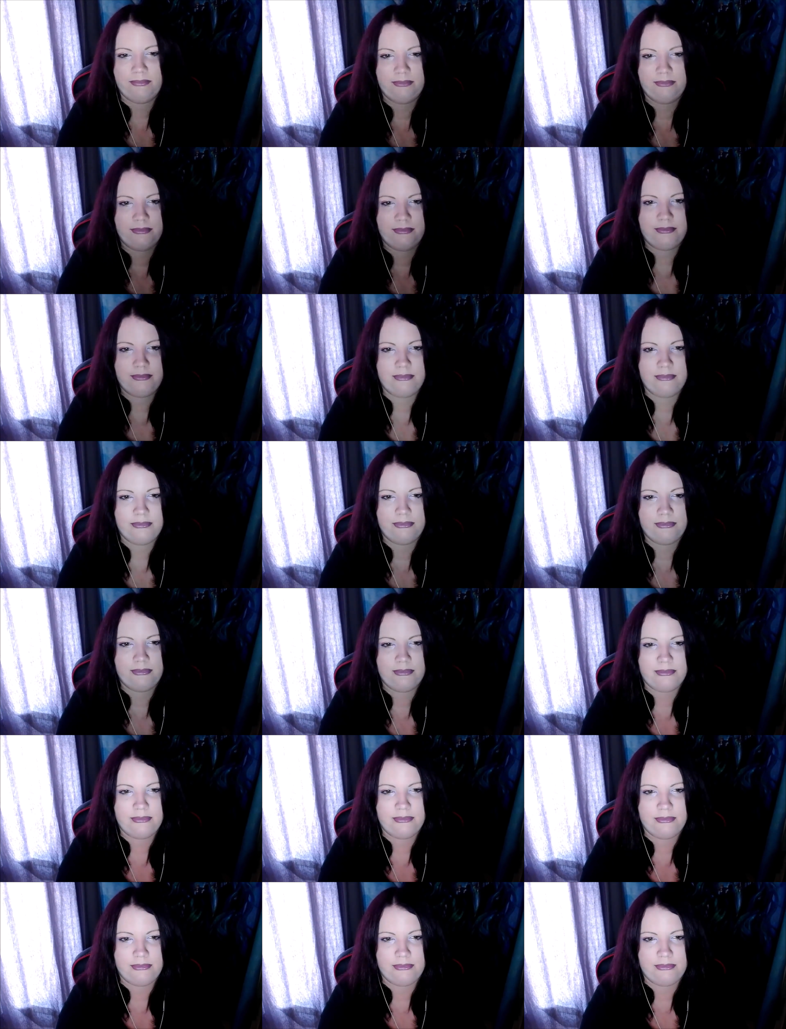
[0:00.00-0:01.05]

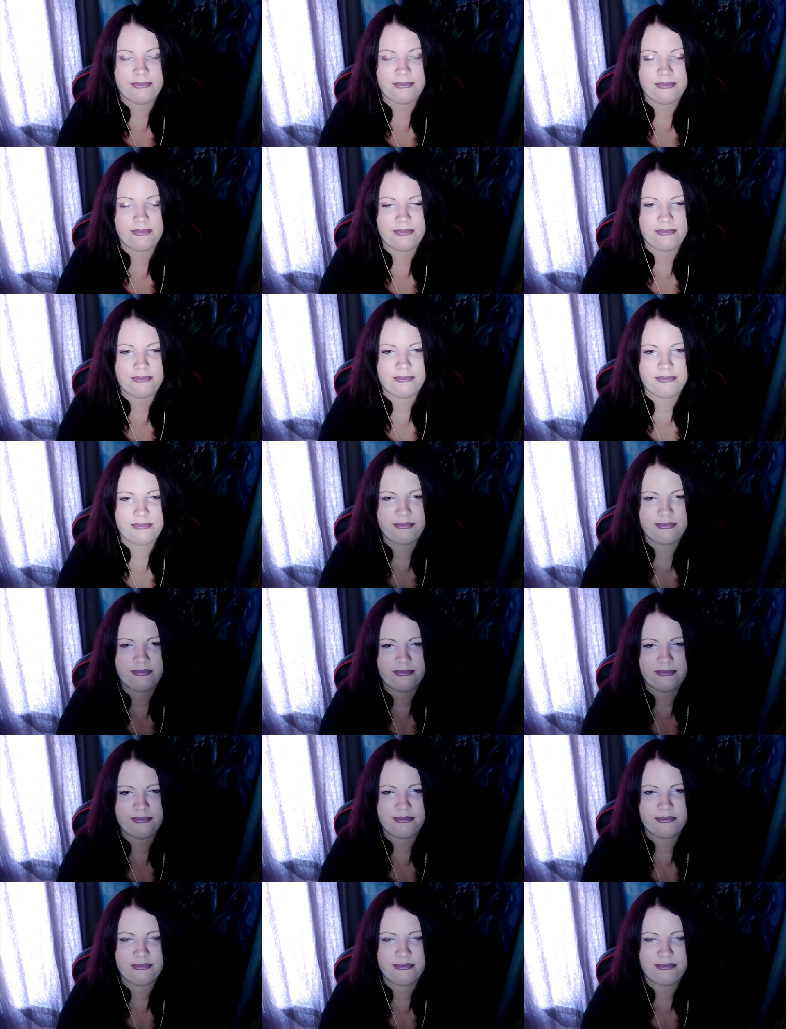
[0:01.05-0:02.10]

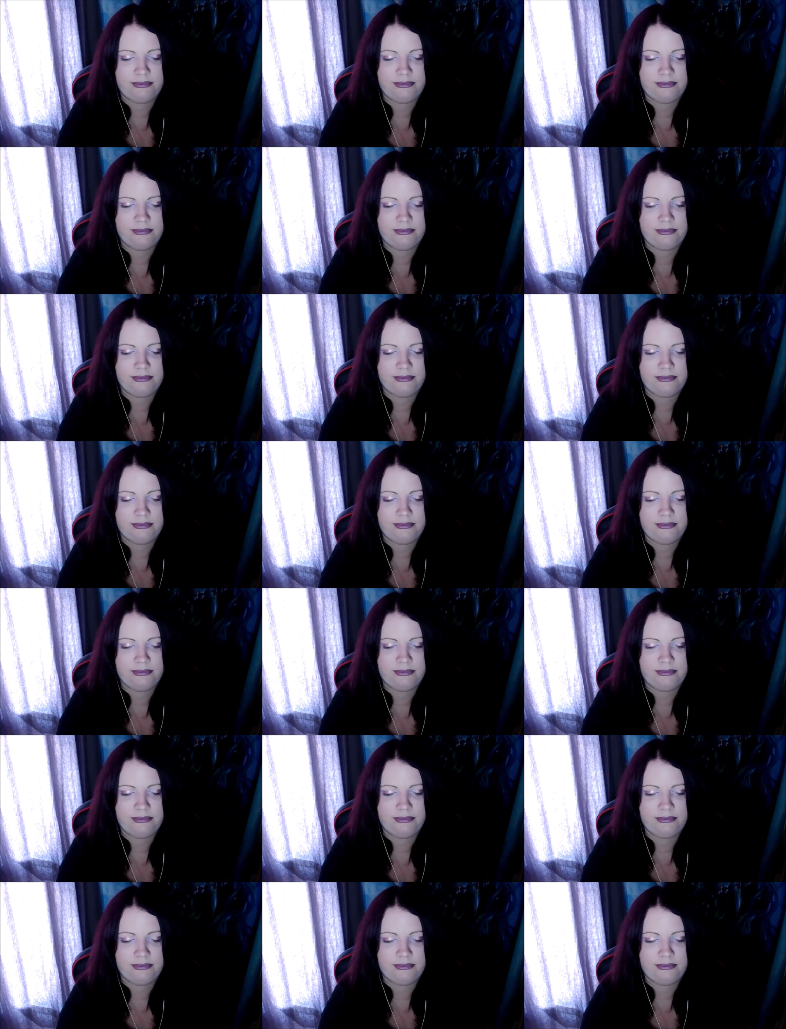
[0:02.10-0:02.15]
Nothing is said.